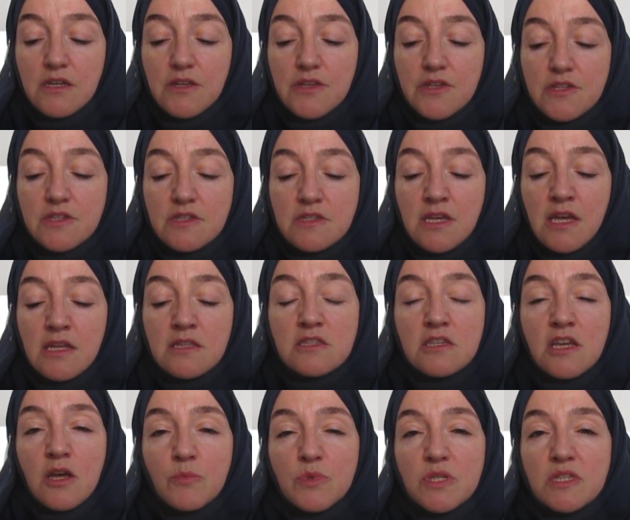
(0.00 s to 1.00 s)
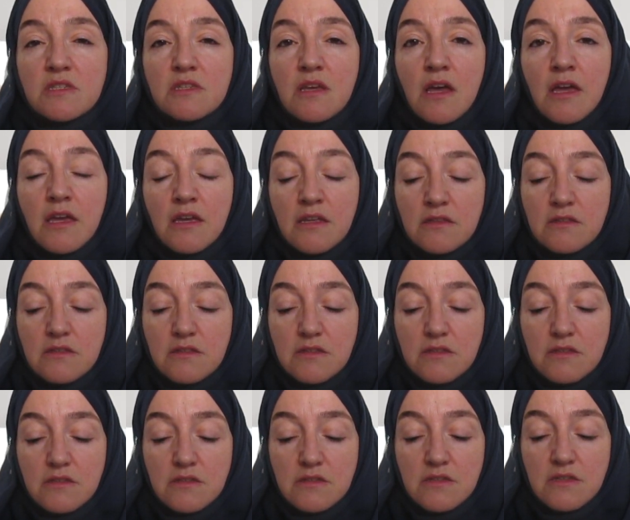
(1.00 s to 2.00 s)
sets up
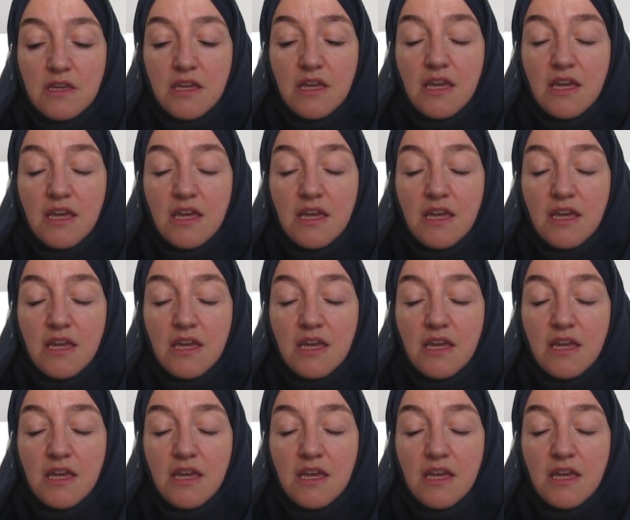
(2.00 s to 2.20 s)
science